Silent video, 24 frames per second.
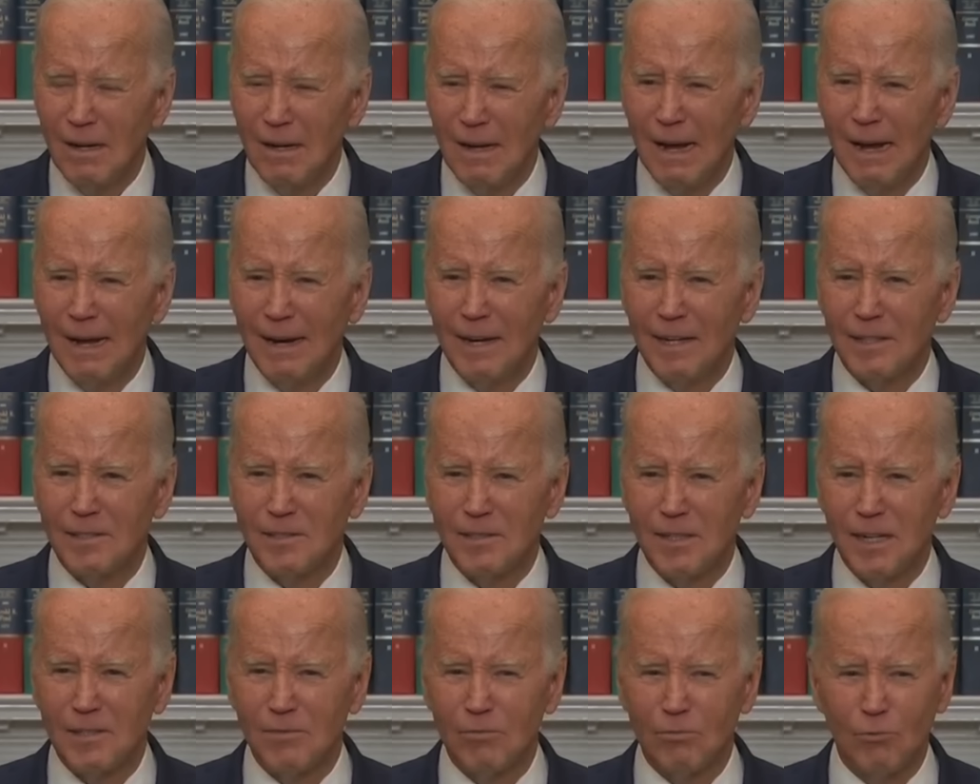And it's
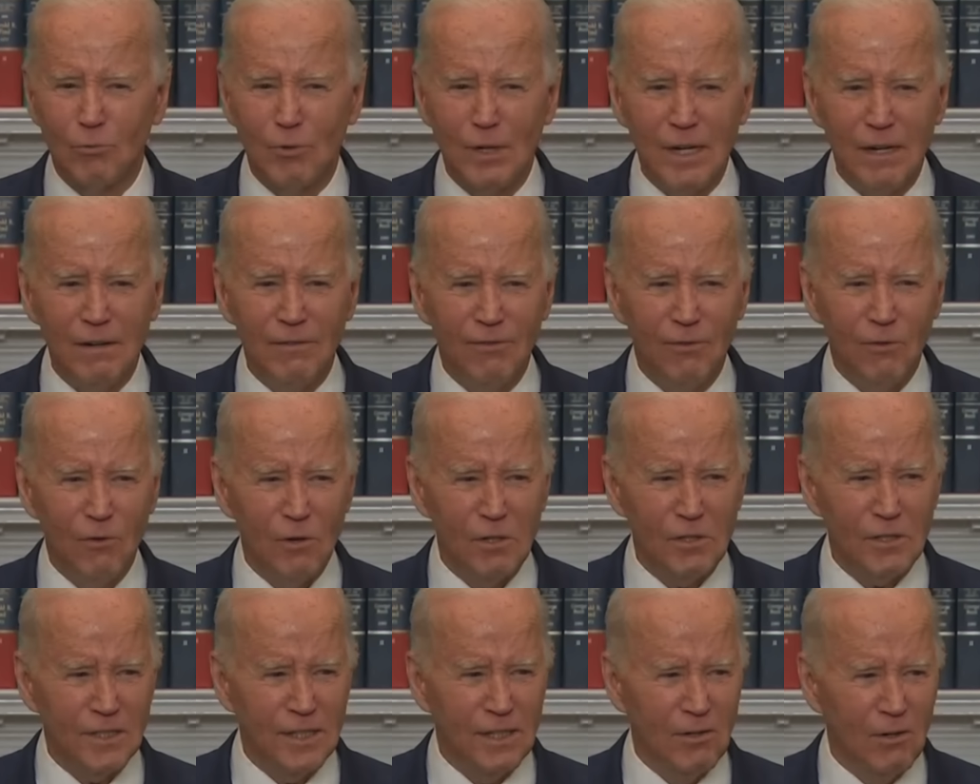just
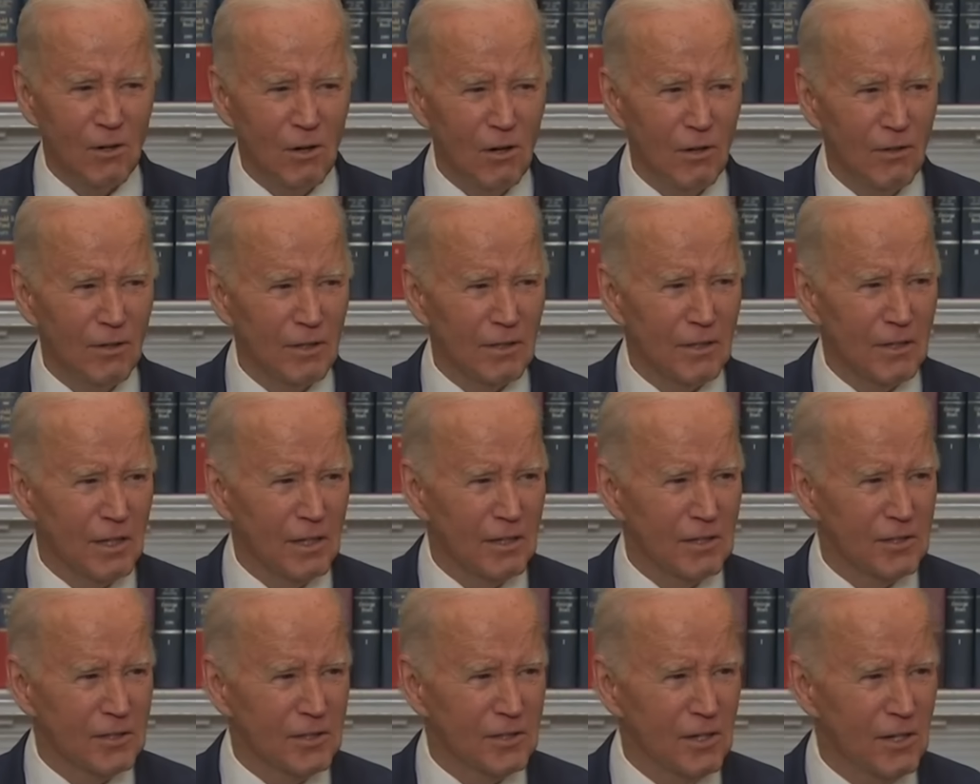reinforcing all the
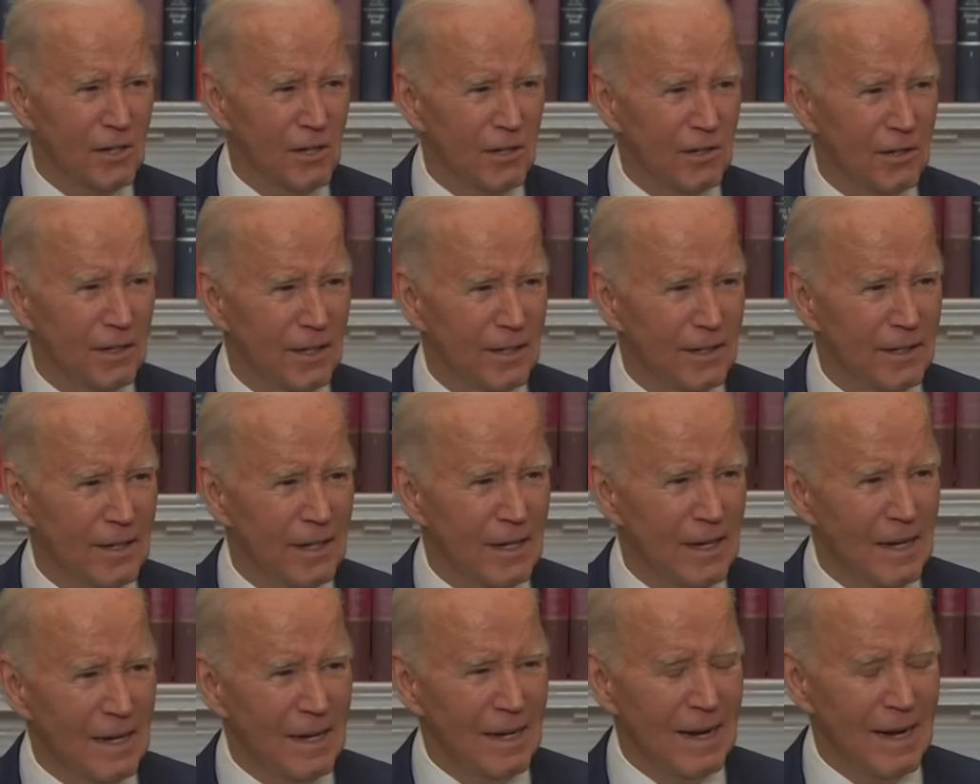concern
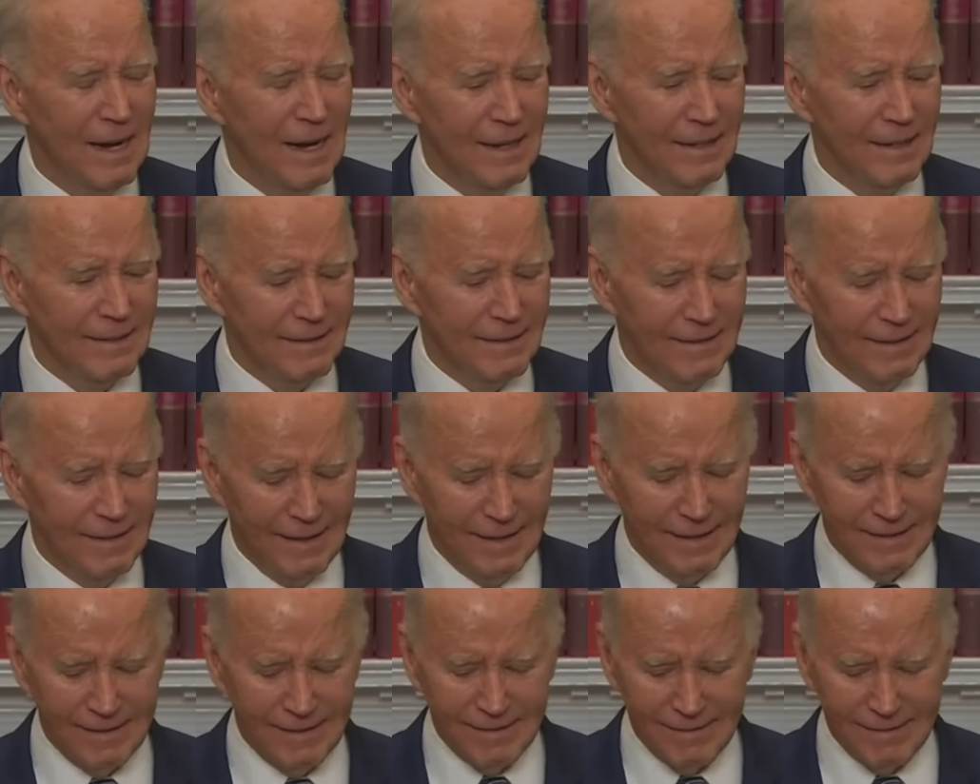
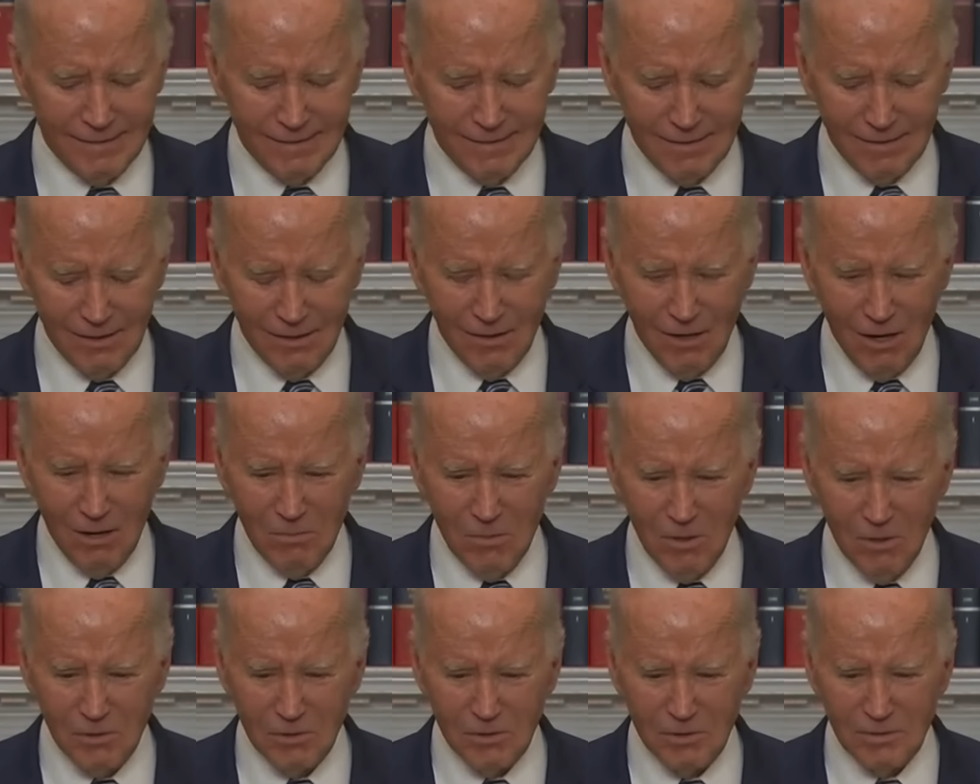and
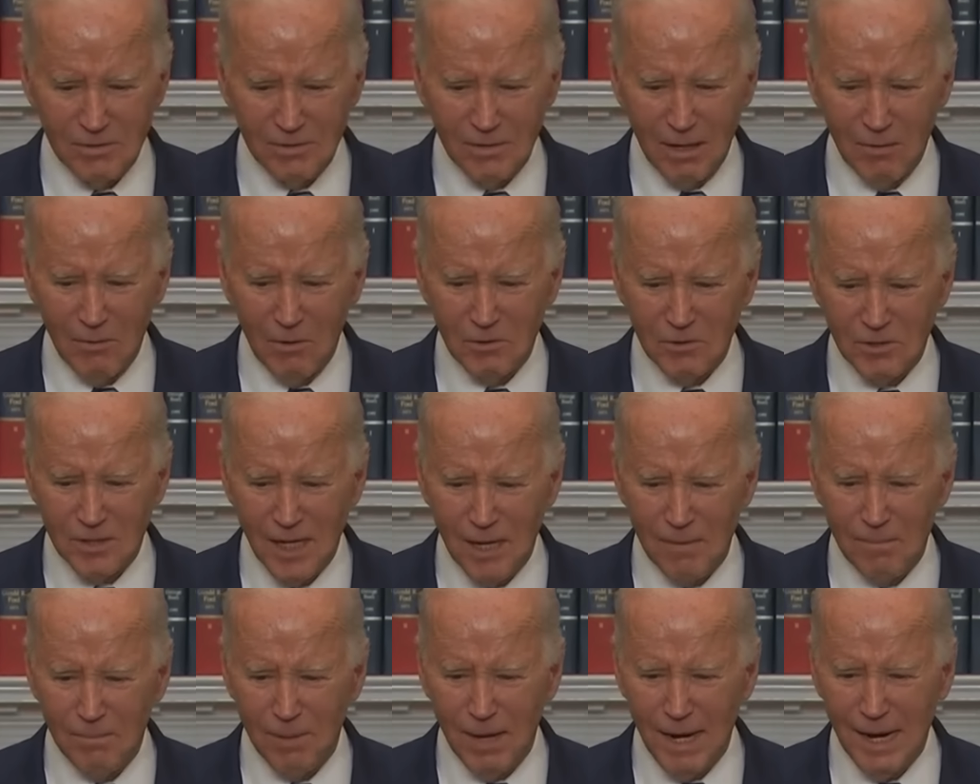almost, I won't say
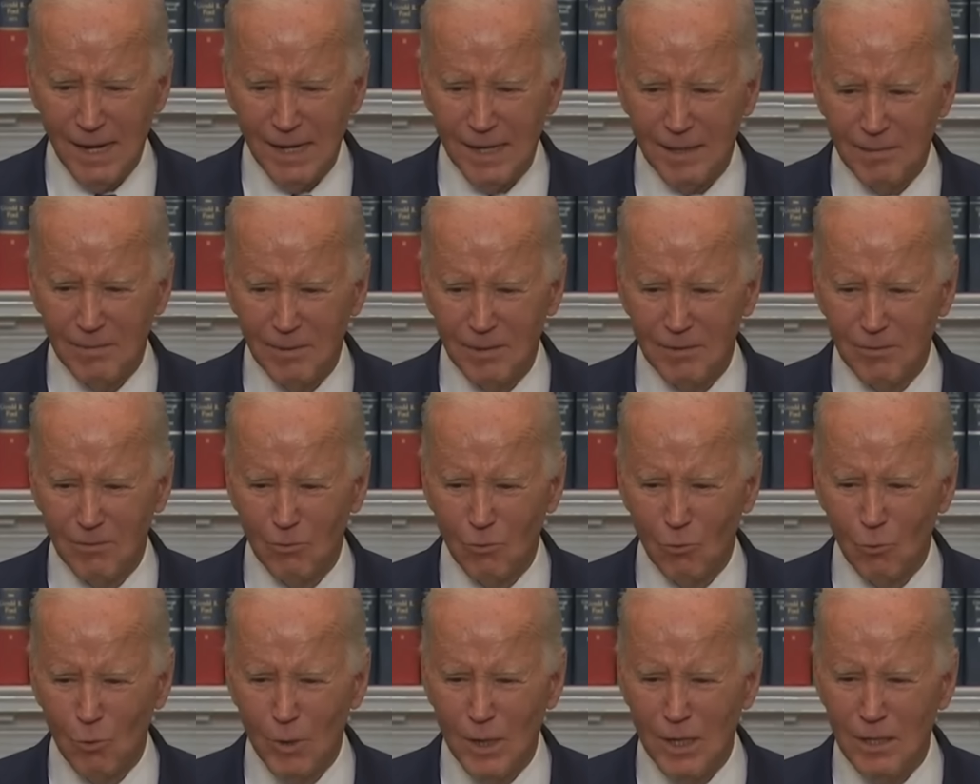panic, but
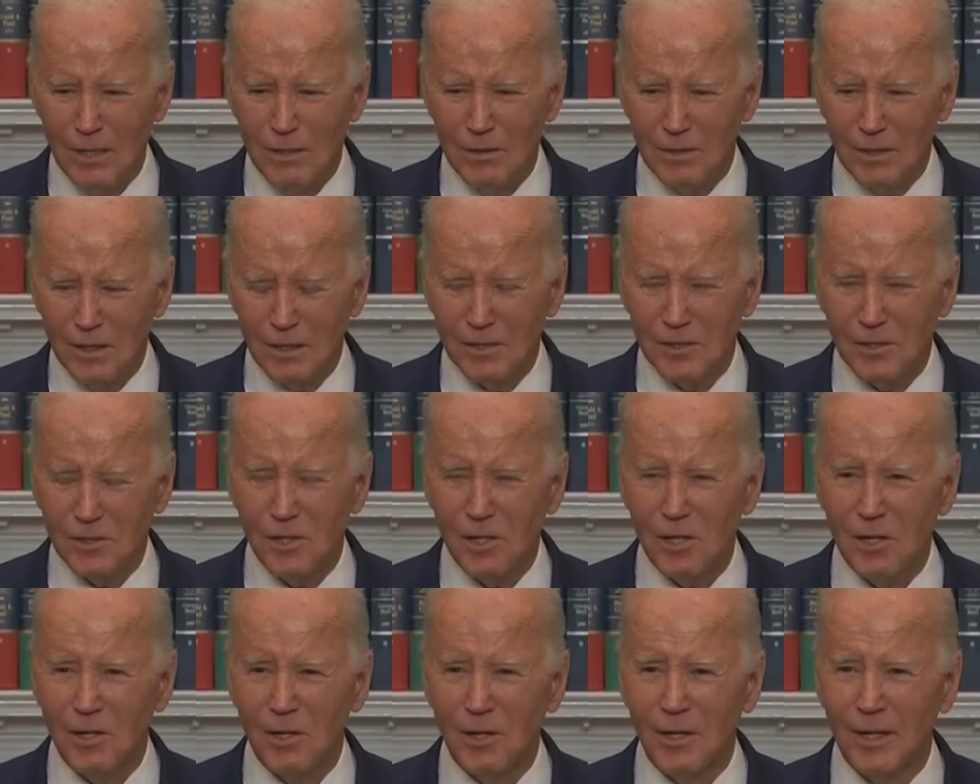real
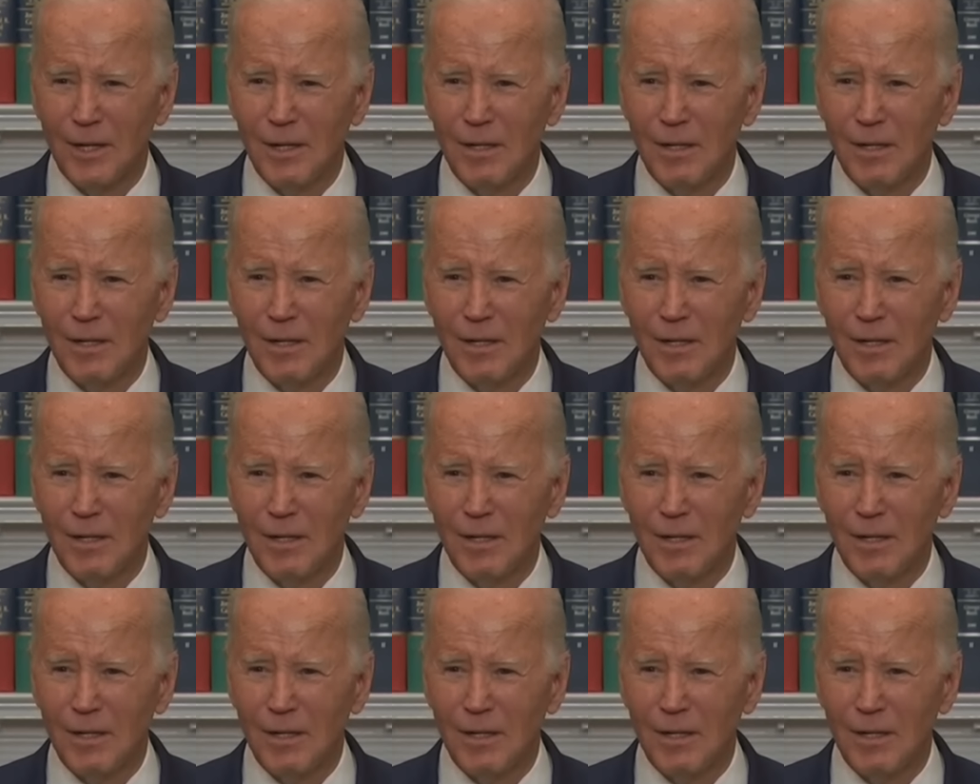concern